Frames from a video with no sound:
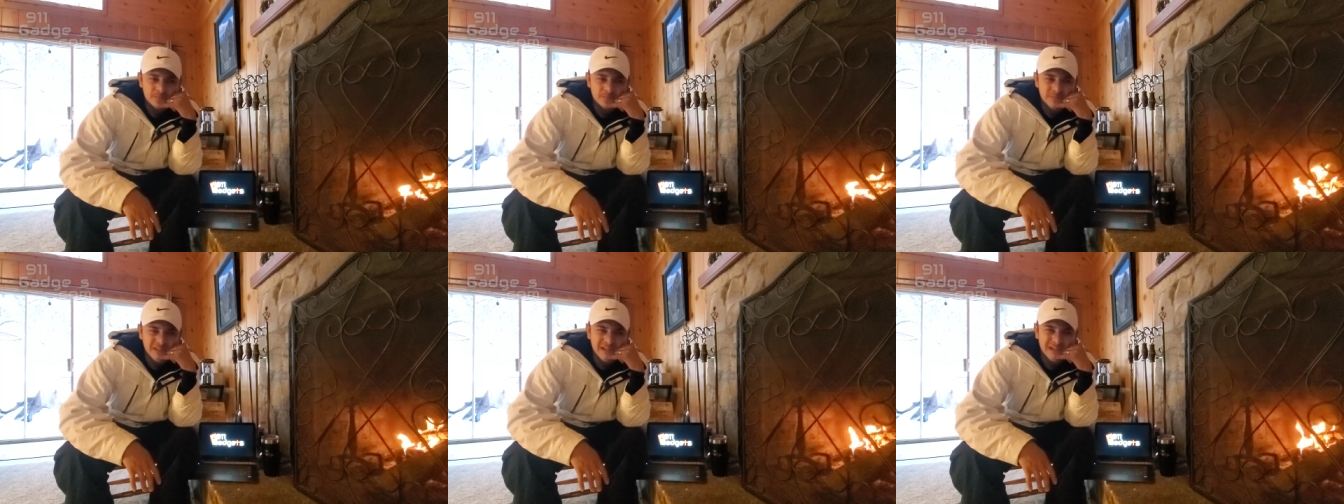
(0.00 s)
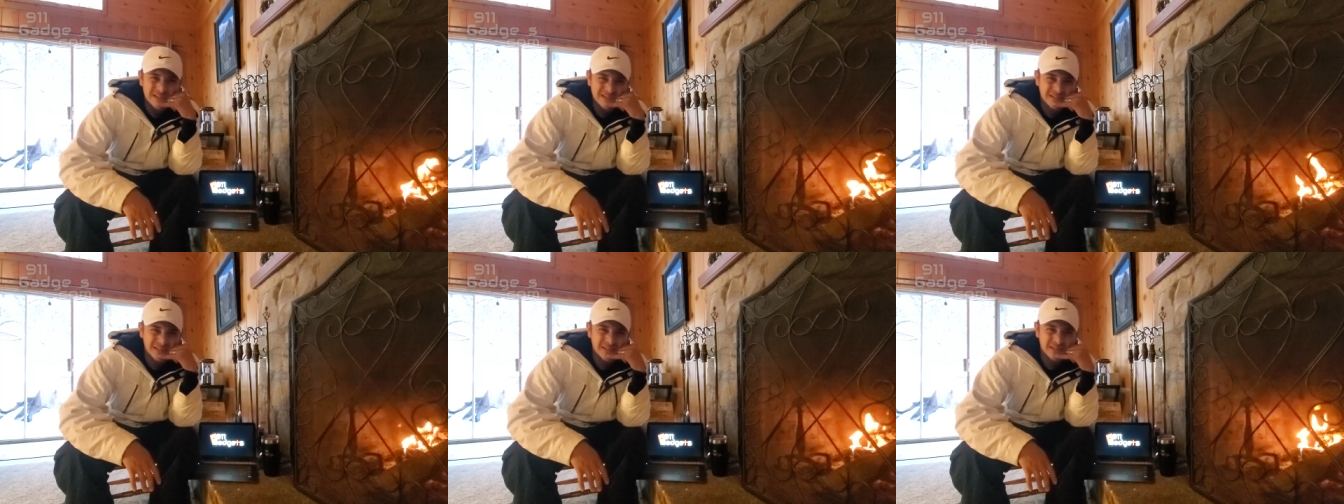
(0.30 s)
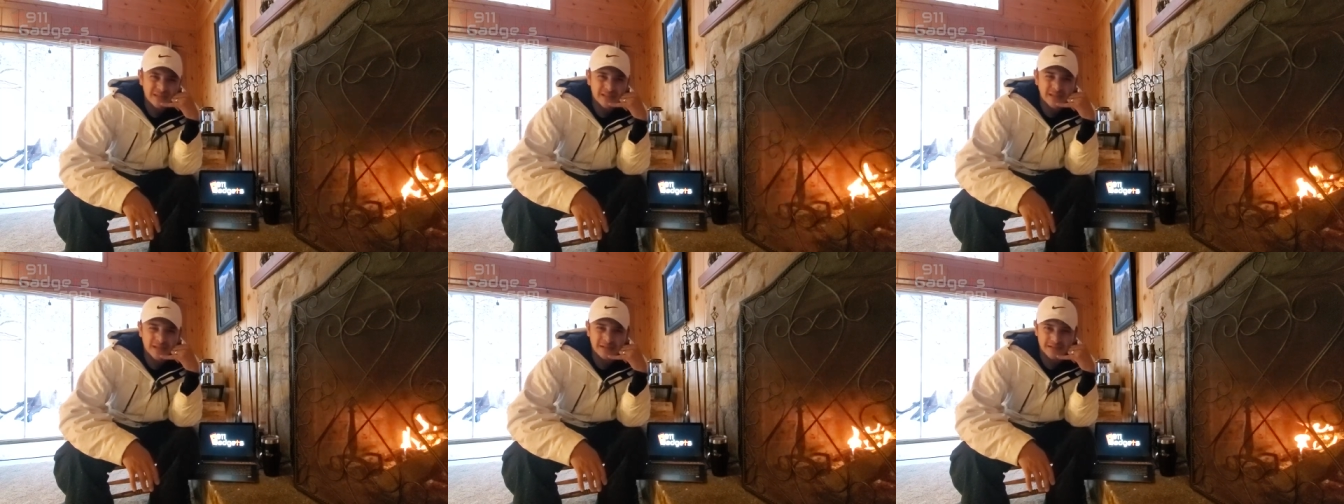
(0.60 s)
like,
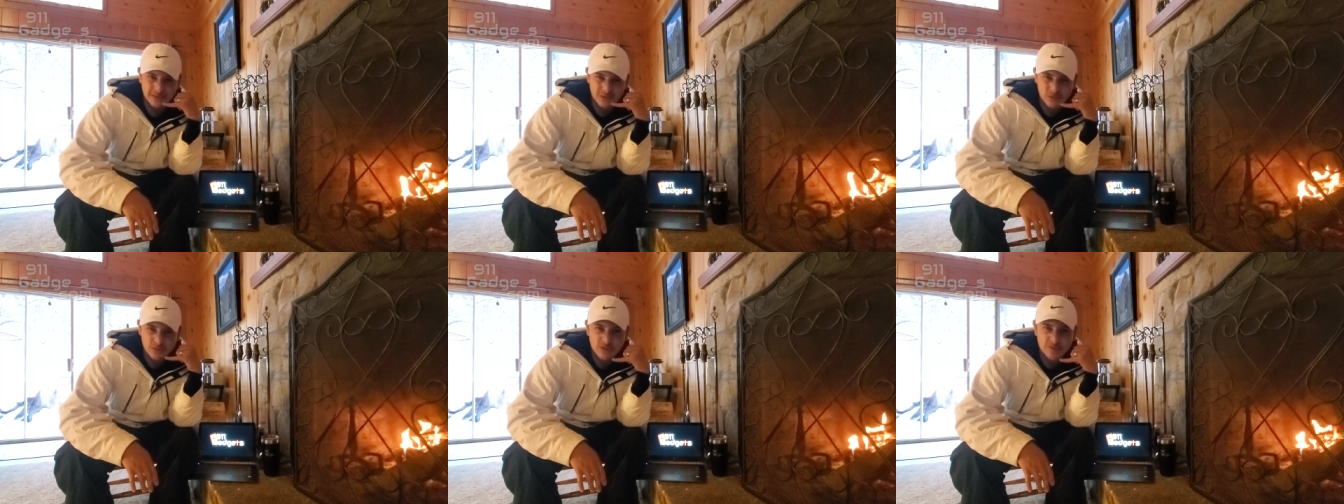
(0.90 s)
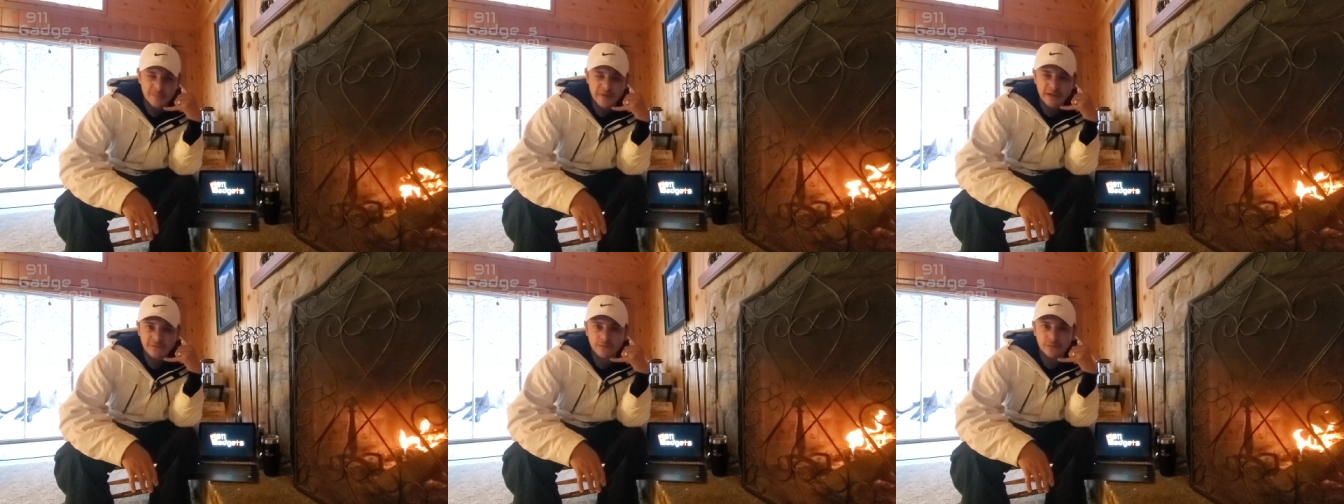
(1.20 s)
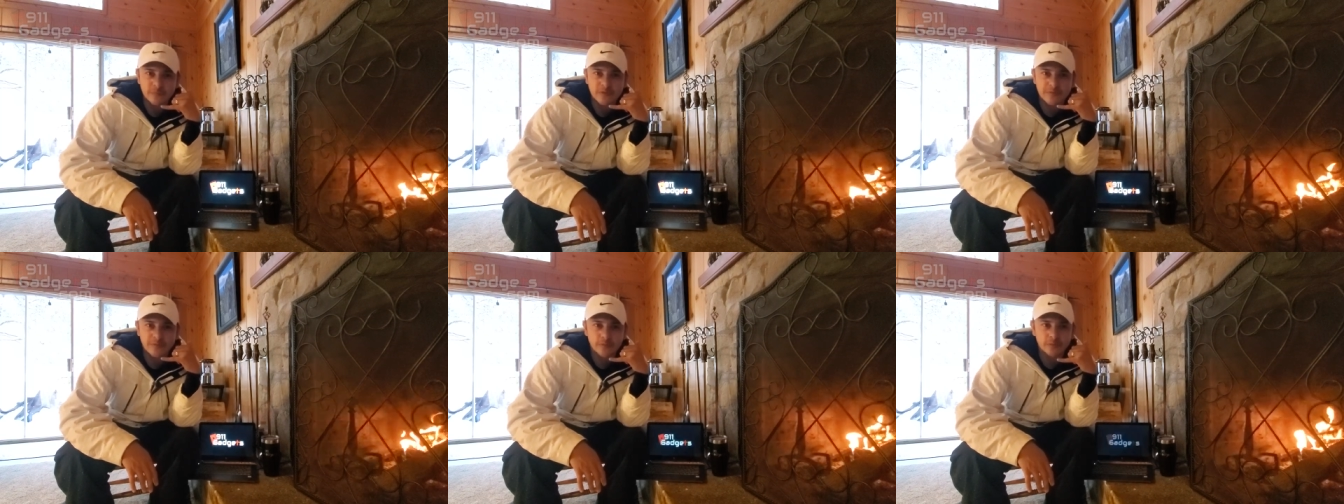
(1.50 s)
like disrespectful
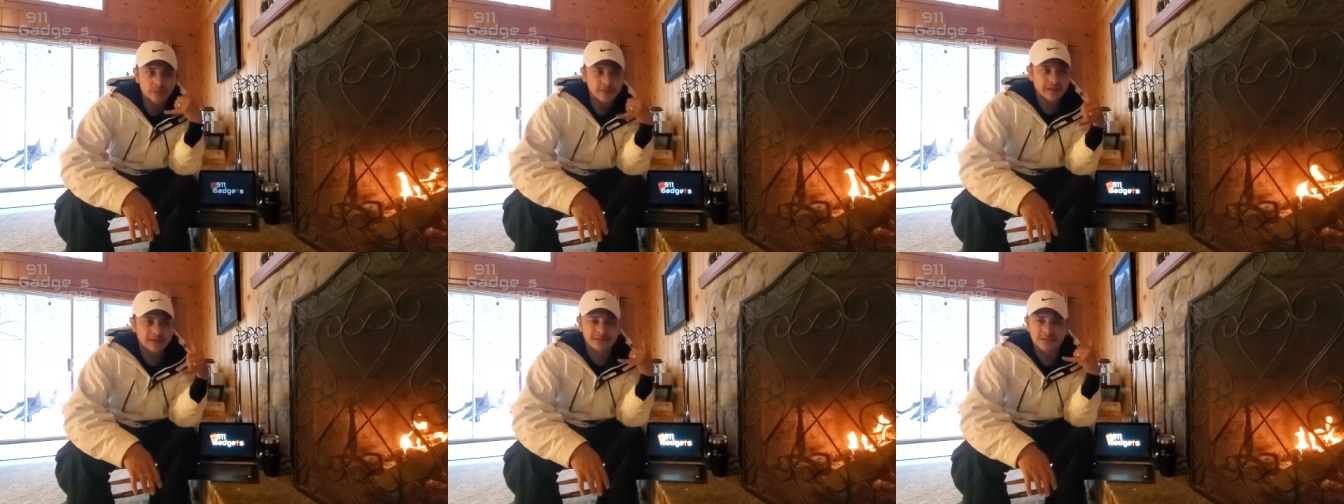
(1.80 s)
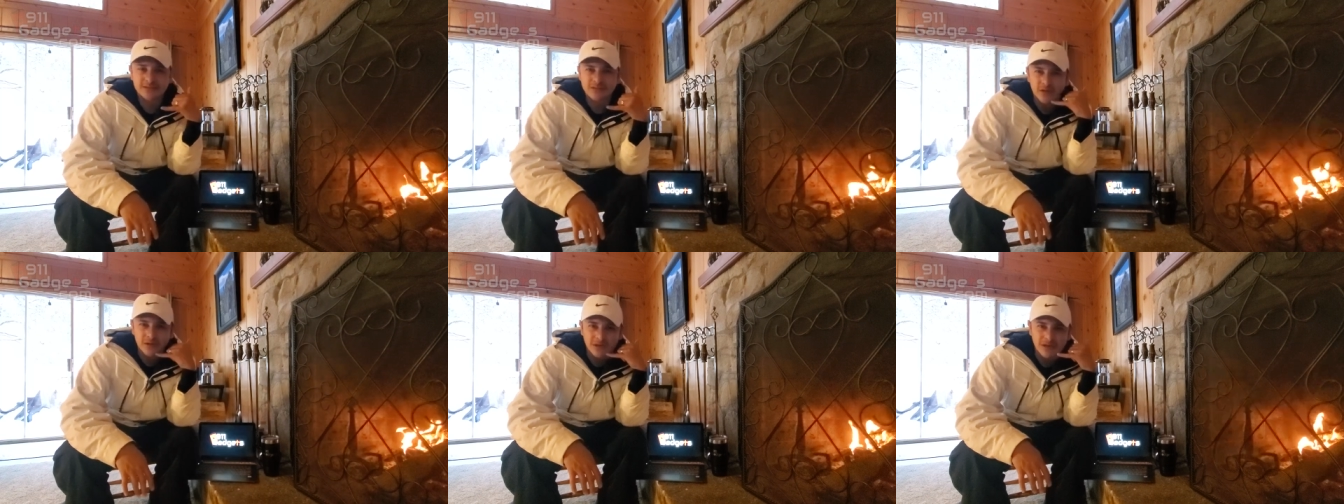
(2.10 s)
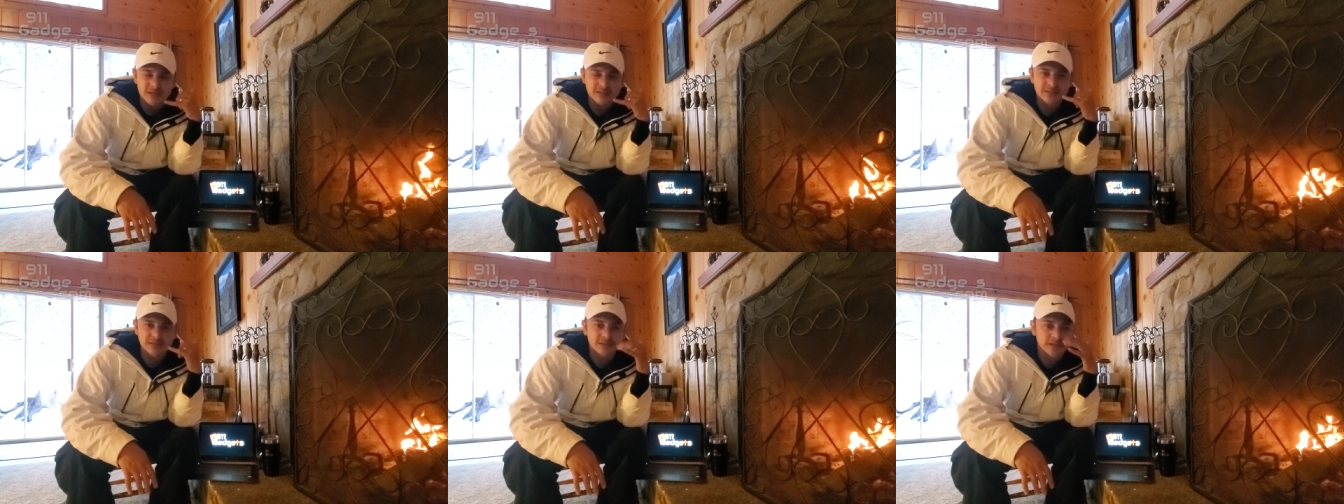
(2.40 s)
people, like they start
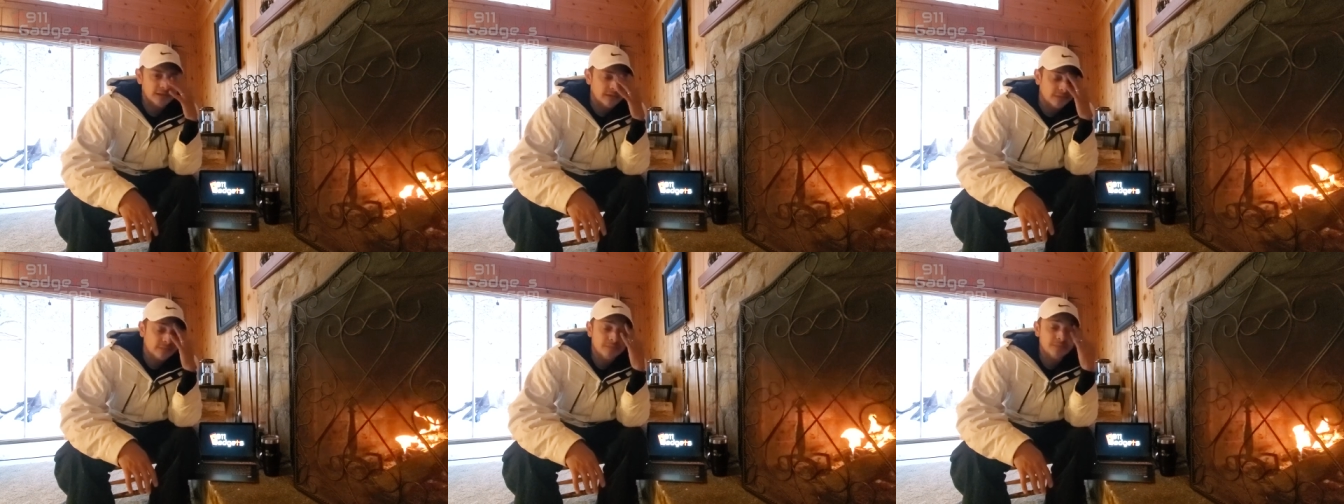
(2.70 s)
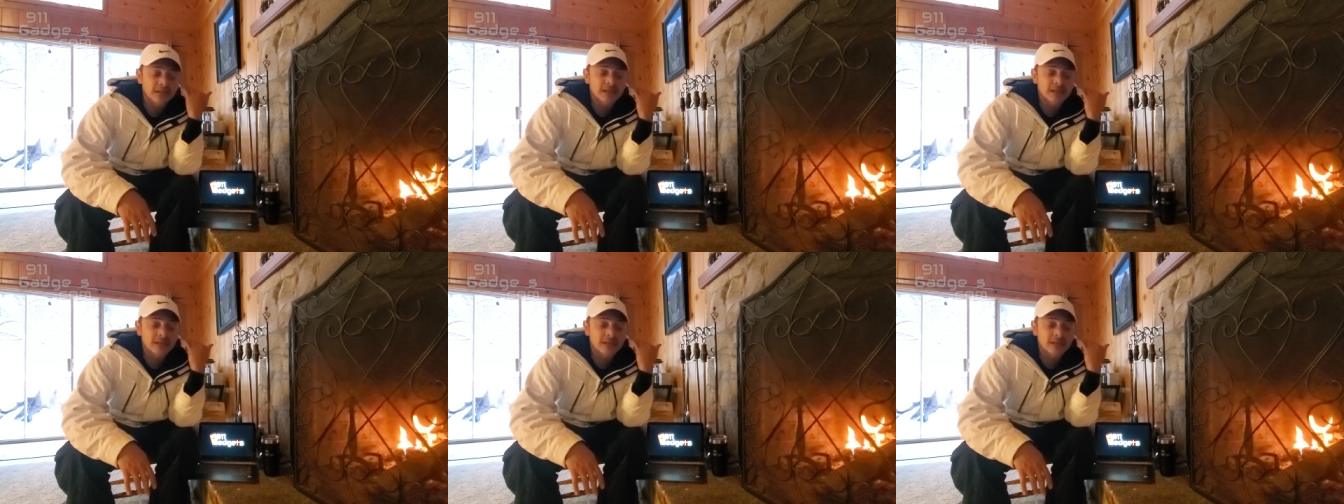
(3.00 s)
cussing, like,